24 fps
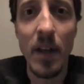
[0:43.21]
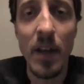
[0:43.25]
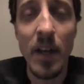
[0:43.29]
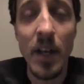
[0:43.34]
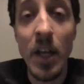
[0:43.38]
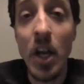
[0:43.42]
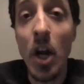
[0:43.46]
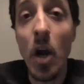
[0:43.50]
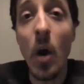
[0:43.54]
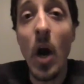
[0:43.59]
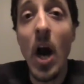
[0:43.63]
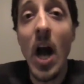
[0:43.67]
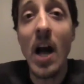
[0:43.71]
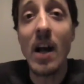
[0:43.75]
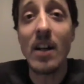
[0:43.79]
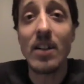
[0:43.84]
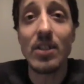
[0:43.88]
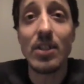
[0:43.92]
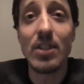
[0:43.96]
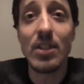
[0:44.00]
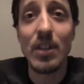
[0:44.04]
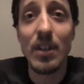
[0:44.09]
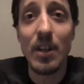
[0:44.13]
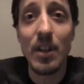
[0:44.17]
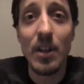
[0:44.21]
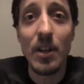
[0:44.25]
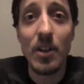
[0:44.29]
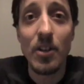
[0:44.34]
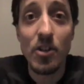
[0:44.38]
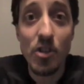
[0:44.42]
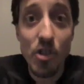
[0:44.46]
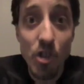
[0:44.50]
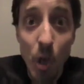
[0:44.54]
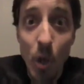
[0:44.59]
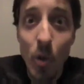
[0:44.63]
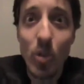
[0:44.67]
You know us,
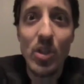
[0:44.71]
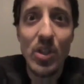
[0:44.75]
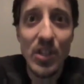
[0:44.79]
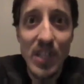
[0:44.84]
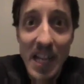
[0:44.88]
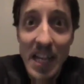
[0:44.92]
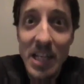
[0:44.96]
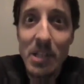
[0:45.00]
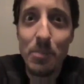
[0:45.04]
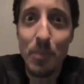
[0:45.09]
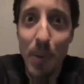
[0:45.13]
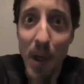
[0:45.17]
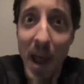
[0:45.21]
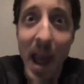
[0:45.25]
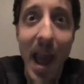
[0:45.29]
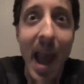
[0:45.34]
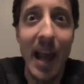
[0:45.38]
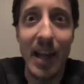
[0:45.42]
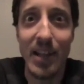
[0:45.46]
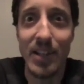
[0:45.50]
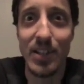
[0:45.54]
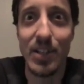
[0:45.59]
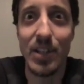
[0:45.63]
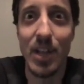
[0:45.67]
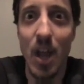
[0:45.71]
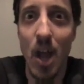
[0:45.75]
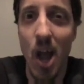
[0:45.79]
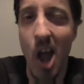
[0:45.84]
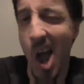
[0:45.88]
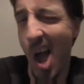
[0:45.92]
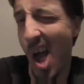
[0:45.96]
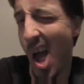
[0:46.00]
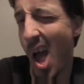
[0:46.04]
Joe Sixpacks.